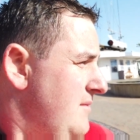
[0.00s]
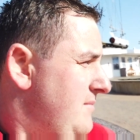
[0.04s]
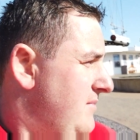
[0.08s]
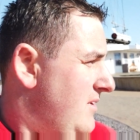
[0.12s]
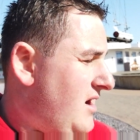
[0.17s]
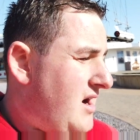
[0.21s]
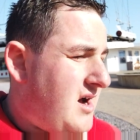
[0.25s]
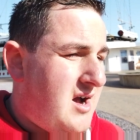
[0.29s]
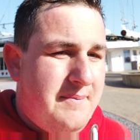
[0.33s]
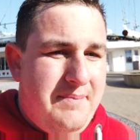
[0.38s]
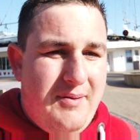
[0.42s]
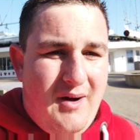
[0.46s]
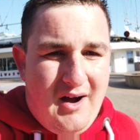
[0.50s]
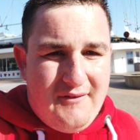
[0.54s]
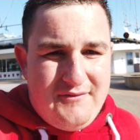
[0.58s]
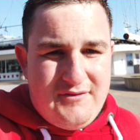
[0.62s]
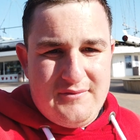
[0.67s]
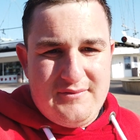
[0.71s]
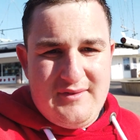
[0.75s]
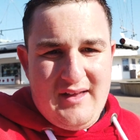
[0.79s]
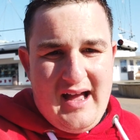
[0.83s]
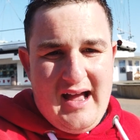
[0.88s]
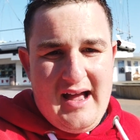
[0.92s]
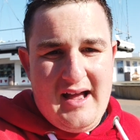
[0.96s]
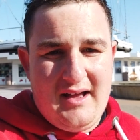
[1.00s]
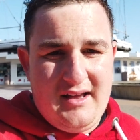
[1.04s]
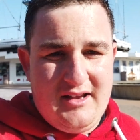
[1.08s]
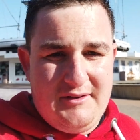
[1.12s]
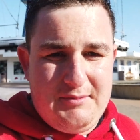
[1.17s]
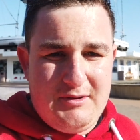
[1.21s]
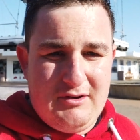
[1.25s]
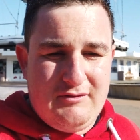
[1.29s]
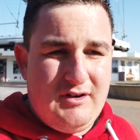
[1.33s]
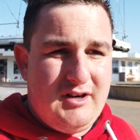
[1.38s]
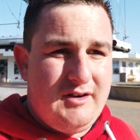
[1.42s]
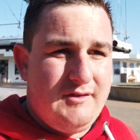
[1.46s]
But apart from that,
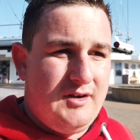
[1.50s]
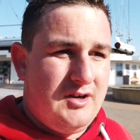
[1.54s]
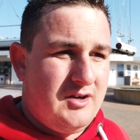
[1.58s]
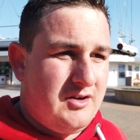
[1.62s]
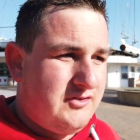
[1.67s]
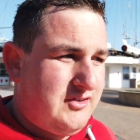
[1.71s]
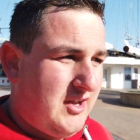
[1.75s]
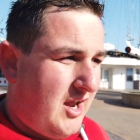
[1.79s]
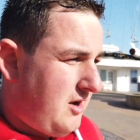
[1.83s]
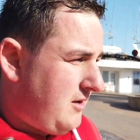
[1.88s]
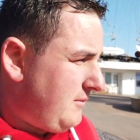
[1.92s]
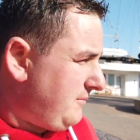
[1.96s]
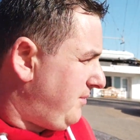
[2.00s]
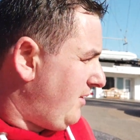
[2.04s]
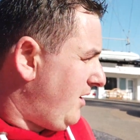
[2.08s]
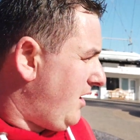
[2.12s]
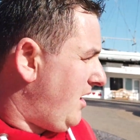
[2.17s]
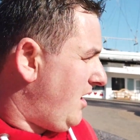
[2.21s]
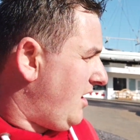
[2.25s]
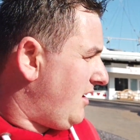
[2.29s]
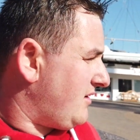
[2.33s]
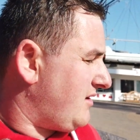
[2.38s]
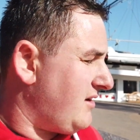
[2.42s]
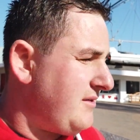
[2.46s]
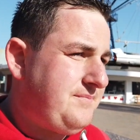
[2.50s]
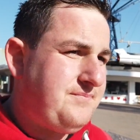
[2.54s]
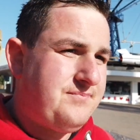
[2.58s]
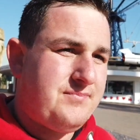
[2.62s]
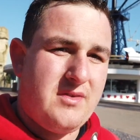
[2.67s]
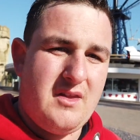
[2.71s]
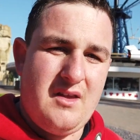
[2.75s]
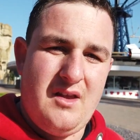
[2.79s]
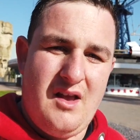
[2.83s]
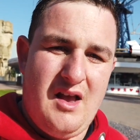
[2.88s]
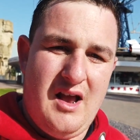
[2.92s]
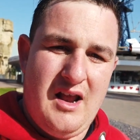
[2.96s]
it's been a really really good day on park,
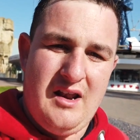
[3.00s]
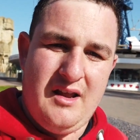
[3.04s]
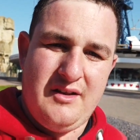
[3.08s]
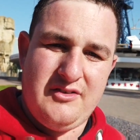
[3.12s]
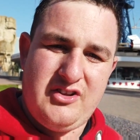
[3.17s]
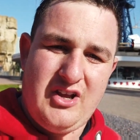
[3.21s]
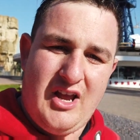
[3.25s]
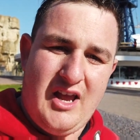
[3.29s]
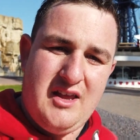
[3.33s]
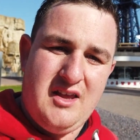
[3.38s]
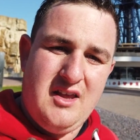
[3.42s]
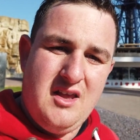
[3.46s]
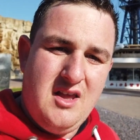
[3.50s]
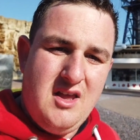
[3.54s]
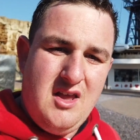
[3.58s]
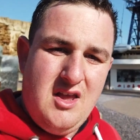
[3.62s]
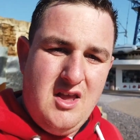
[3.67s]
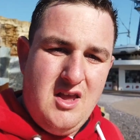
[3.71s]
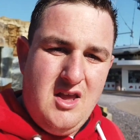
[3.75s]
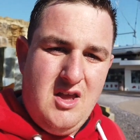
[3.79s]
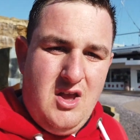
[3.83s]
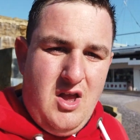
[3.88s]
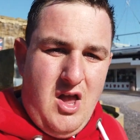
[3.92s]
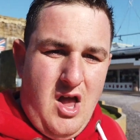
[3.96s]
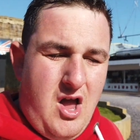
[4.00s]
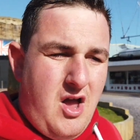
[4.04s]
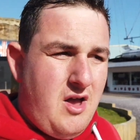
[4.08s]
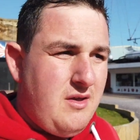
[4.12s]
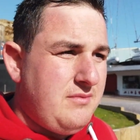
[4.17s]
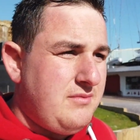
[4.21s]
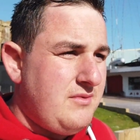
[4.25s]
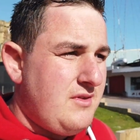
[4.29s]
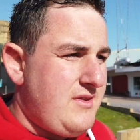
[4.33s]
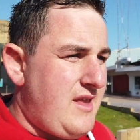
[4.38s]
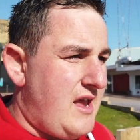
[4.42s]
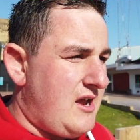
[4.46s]
and I say
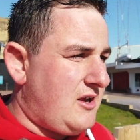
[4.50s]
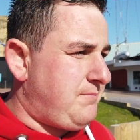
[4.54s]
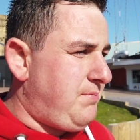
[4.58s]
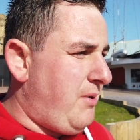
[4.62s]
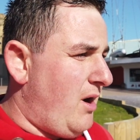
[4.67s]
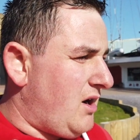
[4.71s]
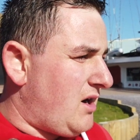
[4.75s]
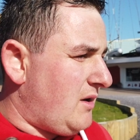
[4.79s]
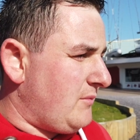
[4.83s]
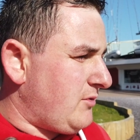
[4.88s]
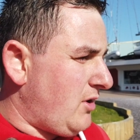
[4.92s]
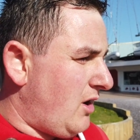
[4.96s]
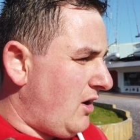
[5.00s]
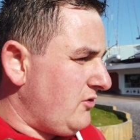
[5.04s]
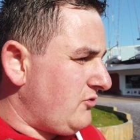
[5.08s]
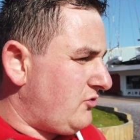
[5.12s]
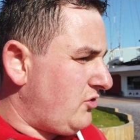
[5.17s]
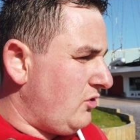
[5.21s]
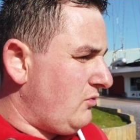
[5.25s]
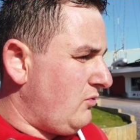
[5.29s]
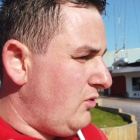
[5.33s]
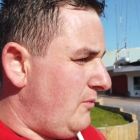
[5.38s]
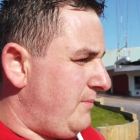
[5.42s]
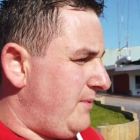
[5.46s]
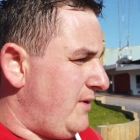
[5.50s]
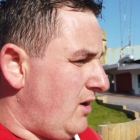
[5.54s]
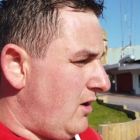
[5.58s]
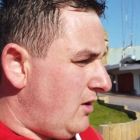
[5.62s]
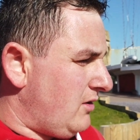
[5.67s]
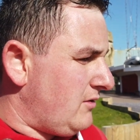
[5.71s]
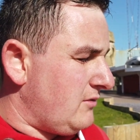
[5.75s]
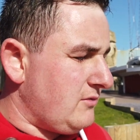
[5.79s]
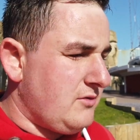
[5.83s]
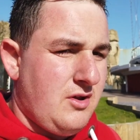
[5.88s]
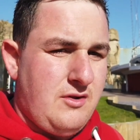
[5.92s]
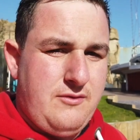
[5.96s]
And the next park I'm going to will be
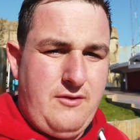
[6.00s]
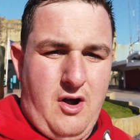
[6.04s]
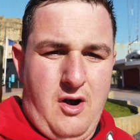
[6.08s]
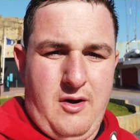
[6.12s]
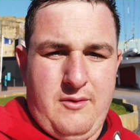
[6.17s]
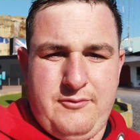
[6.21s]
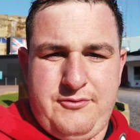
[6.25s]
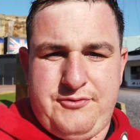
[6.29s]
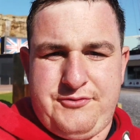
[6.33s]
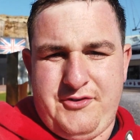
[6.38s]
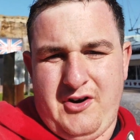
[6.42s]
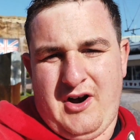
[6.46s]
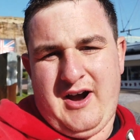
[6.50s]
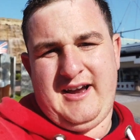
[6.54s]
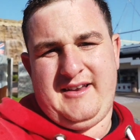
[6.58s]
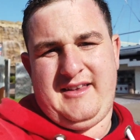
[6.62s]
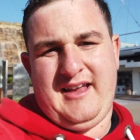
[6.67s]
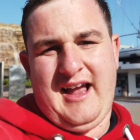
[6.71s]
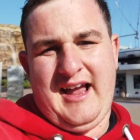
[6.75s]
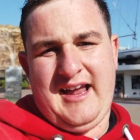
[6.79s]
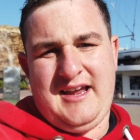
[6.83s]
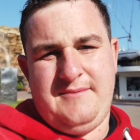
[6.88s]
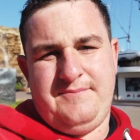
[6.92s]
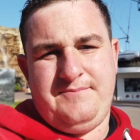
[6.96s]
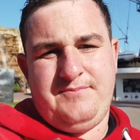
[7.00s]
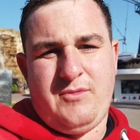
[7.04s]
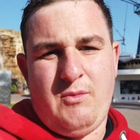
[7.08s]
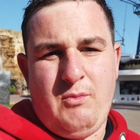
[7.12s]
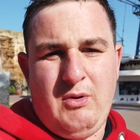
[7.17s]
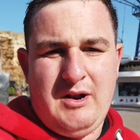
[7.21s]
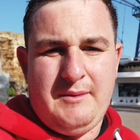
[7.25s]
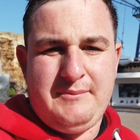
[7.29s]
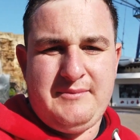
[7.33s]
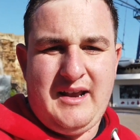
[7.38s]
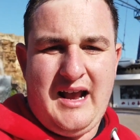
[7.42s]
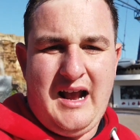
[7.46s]
on Friday
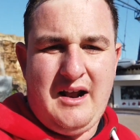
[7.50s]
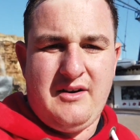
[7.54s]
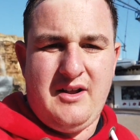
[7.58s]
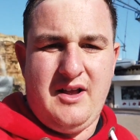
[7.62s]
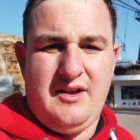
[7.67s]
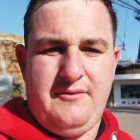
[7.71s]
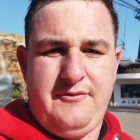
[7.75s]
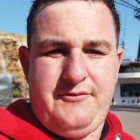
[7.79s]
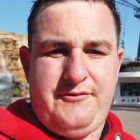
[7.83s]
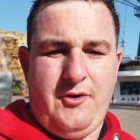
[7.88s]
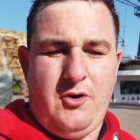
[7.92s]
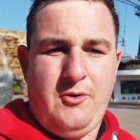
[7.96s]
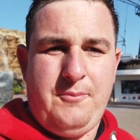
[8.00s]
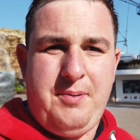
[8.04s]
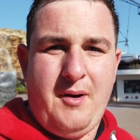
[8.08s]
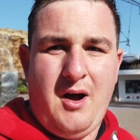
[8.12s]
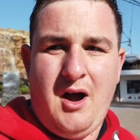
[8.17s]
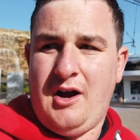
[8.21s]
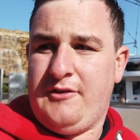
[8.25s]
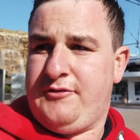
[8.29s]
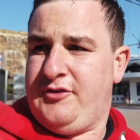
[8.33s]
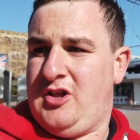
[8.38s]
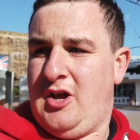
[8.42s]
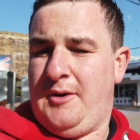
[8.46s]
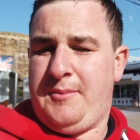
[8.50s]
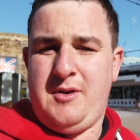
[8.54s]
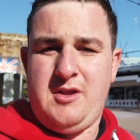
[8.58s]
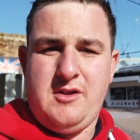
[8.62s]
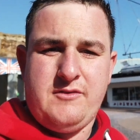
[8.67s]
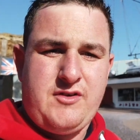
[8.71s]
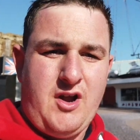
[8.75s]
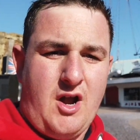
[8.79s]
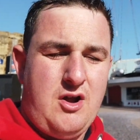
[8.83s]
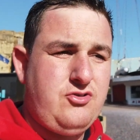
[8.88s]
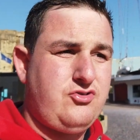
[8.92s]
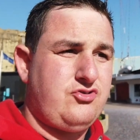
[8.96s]
when I'm down at Thorpe Park for the opening
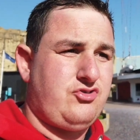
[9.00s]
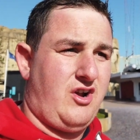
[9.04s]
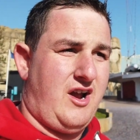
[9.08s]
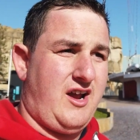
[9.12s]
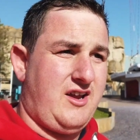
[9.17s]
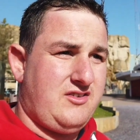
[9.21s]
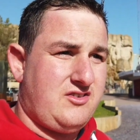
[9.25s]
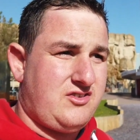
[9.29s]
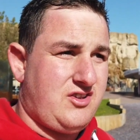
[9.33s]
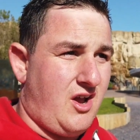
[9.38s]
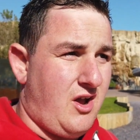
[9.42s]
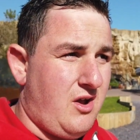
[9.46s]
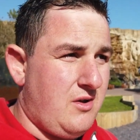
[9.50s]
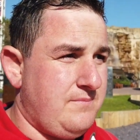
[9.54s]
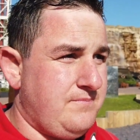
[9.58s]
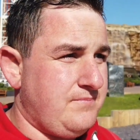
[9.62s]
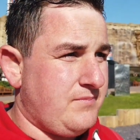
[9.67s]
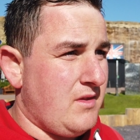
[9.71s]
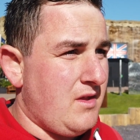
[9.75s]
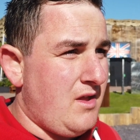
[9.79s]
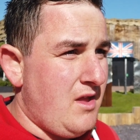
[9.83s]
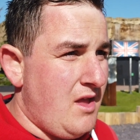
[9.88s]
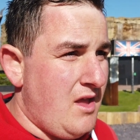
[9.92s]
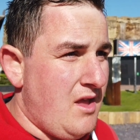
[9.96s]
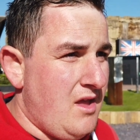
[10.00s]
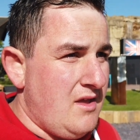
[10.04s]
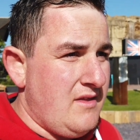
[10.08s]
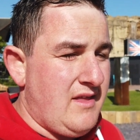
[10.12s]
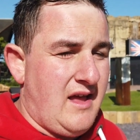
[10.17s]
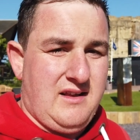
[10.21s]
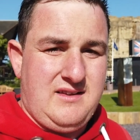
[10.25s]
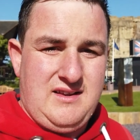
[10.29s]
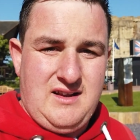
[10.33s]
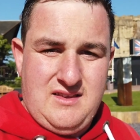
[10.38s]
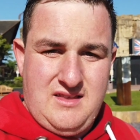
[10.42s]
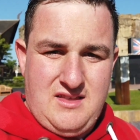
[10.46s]
of Ghost Train. So
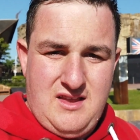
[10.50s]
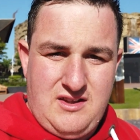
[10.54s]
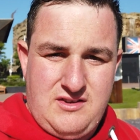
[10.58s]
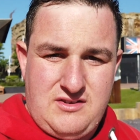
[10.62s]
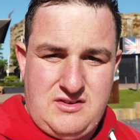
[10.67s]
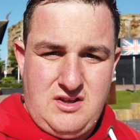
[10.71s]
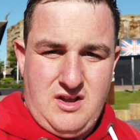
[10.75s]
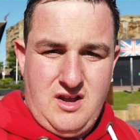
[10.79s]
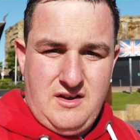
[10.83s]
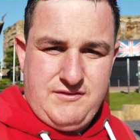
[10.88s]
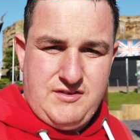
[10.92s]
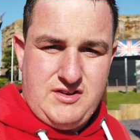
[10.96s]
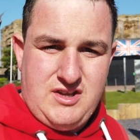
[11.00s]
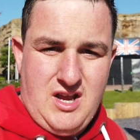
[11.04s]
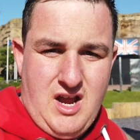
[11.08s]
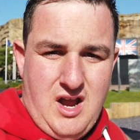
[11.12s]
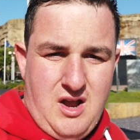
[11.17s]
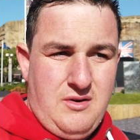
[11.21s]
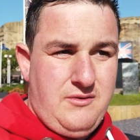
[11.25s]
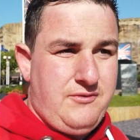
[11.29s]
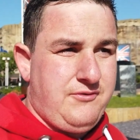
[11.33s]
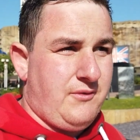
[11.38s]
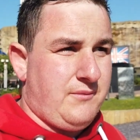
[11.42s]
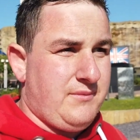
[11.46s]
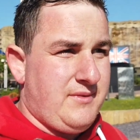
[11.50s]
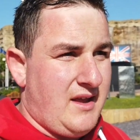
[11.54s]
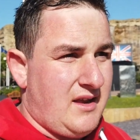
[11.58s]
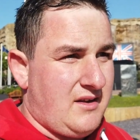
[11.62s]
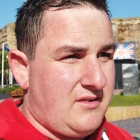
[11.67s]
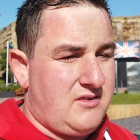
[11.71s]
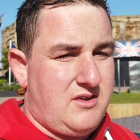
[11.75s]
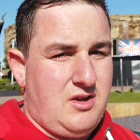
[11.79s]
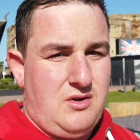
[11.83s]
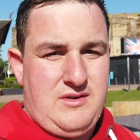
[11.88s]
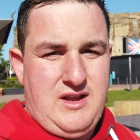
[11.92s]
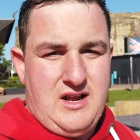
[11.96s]
that's the end of this video.
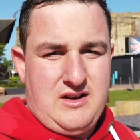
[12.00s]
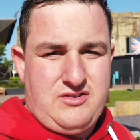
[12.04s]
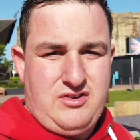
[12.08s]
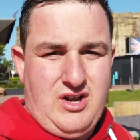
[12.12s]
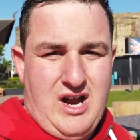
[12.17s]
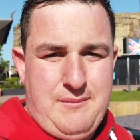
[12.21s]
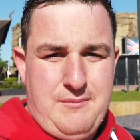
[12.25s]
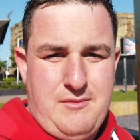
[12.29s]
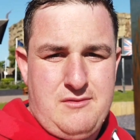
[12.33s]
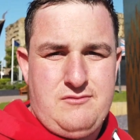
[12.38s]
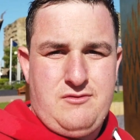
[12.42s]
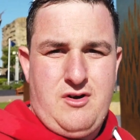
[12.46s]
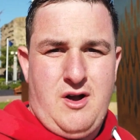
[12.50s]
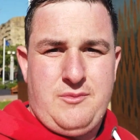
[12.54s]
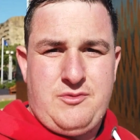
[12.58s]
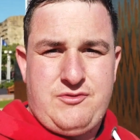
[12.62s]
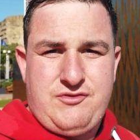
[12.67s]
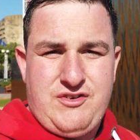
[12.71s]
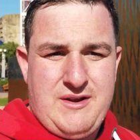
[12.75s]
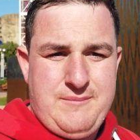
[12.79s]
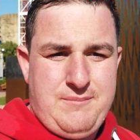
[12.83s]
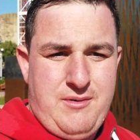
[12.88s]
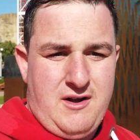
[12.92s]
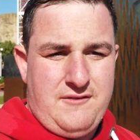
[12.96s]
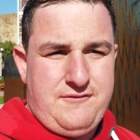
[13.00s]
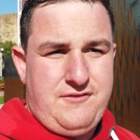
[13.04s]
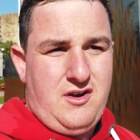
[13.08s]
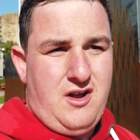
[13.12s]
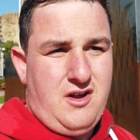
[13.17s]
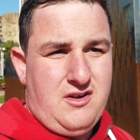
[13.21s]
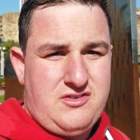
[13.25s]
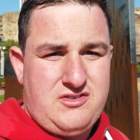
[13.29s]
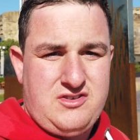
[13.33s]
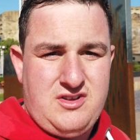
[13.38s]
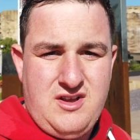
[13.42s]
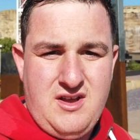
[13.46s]
Till next time on Rob's Theme Park
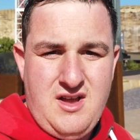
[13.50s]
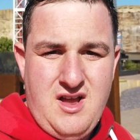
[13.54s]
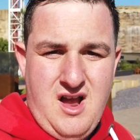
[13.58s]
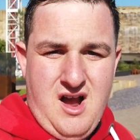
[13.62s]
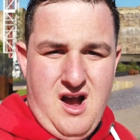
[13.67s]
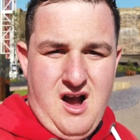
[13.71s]
Vlogs.